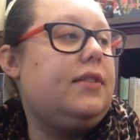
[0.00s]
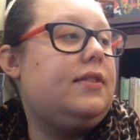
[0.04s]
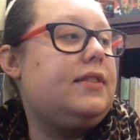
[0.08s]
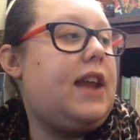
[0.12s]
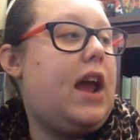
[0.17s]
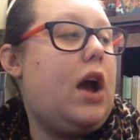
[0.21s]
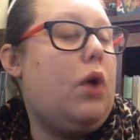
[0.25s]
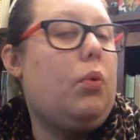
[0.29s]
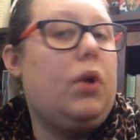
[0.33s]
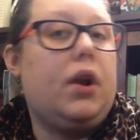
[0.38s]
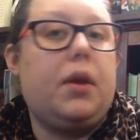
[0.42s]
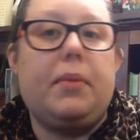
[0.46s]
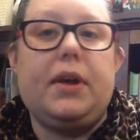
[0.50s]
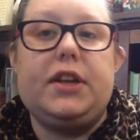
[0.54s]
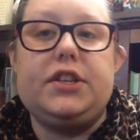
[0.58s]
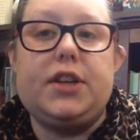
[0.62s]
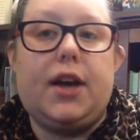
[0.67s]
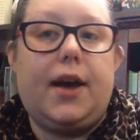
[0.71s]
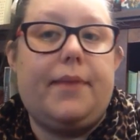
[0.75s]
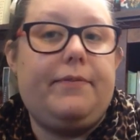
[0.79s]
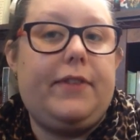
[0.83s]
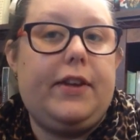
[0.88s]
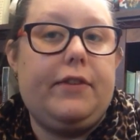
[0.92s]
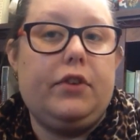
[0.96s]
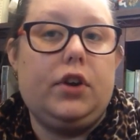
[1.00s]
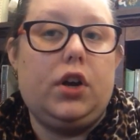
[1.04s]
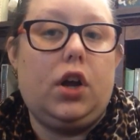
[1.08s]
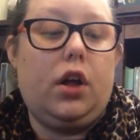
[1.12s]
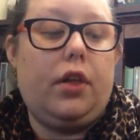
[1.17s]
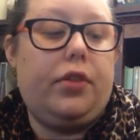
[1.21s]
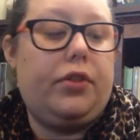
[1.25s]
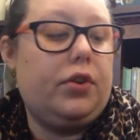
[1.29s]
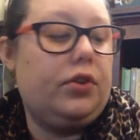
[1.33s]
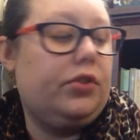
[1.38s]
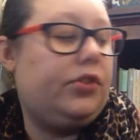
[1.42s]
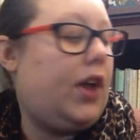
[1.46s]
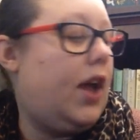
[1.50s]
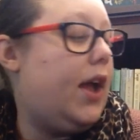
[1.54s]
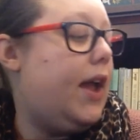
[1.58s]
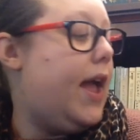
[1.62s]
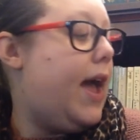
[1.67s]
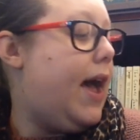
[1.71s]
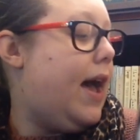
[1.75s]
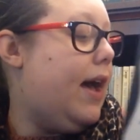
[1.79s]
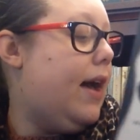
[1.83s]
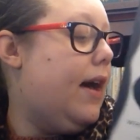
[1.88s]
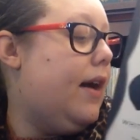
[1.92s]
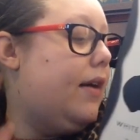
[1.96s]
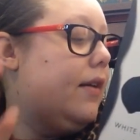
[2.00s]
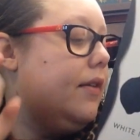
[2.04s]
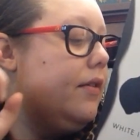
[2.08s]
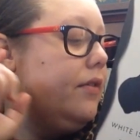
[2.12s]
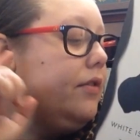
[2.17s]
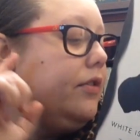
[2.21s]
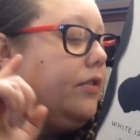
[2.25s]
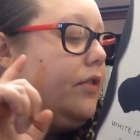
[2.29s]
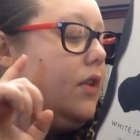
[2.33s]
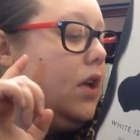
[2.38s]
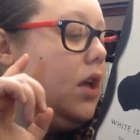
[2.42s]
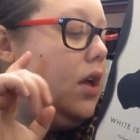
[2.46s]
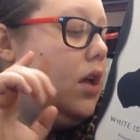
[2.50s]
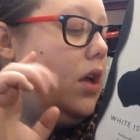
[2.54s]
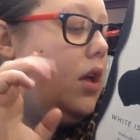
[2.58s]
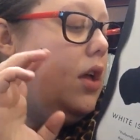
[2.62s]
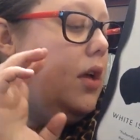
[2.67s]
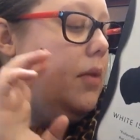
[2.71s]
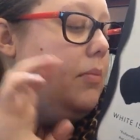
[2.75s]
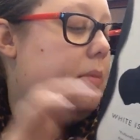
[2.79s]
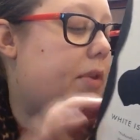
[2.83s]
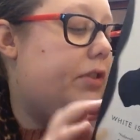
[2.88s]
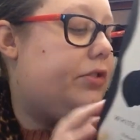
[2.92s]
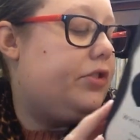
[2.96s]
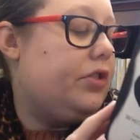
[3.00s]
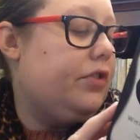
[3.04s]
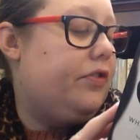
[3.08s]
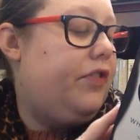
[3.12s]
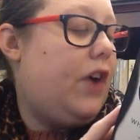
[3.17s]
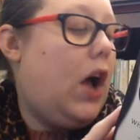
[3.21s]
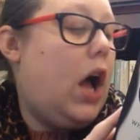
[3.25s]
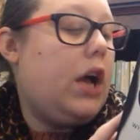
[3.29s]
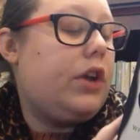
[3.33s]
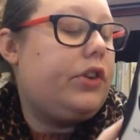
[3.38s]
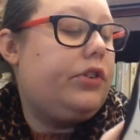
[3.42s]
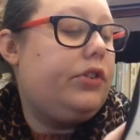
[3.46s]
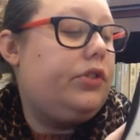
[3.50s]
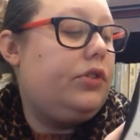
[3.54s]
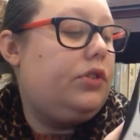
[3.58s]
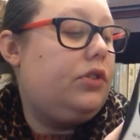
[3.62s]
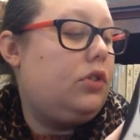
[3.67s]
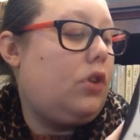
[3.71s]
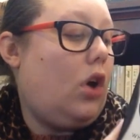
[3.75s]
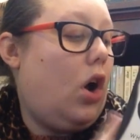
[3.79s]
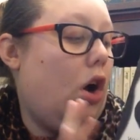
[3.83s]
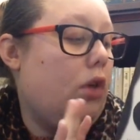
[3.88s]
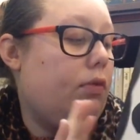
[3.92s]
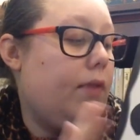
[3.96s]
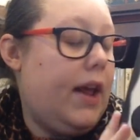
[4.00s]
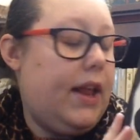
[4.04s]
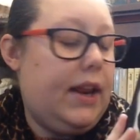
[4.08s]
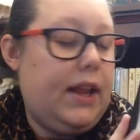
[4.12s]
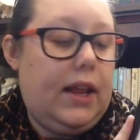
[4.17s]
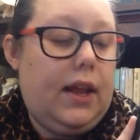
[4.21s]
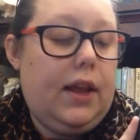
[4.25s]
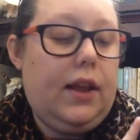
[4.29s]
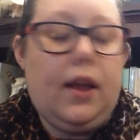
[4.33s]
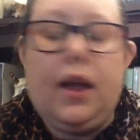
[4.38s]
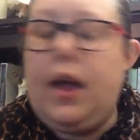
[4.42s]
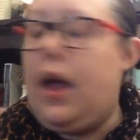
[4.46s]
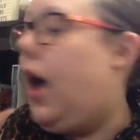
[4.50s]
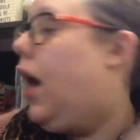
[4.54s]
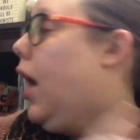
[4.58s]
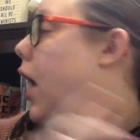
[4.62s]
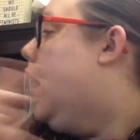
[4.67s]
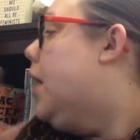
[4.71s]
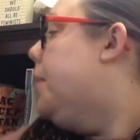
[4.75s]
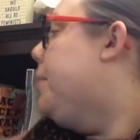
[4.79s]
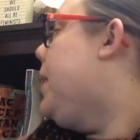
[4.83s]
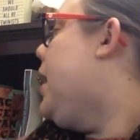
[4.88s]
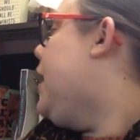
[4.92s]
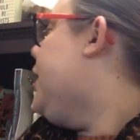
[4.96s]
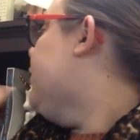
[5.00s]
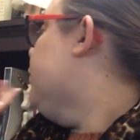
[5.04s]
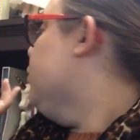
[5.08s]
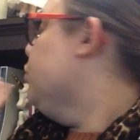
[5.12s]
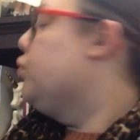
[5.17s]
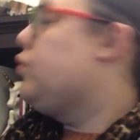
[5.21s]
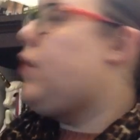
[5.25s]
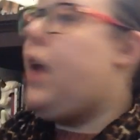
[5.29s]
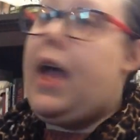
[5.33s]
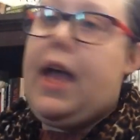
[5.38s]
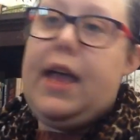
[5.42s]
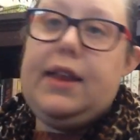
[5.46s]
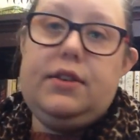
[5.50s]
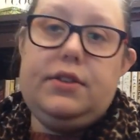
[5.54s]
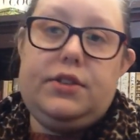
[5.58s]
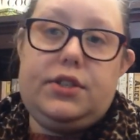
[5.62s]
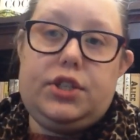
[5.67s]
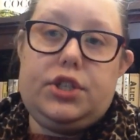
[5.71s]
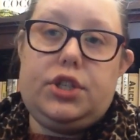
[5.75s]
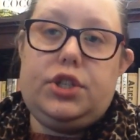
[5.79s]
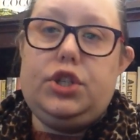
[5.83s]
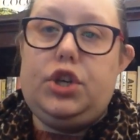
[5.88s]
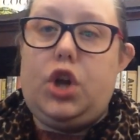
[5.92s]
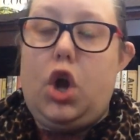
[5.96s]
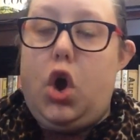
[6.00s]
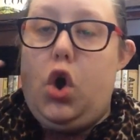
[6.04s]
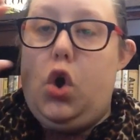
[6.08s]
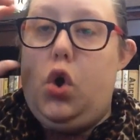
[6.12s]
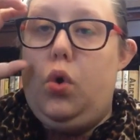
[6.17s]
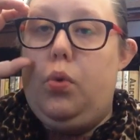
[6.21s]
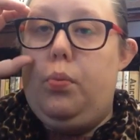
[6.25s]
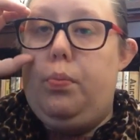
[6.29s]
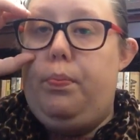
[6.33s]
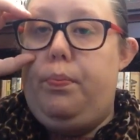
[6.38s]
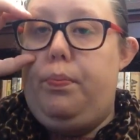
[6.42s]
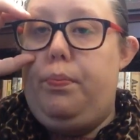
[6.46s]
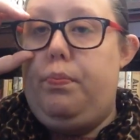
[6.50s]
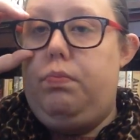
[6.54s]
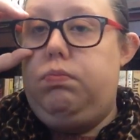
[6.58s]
is now one of my top favorite authors. I have Mr. Fox already. I've read Snowbird,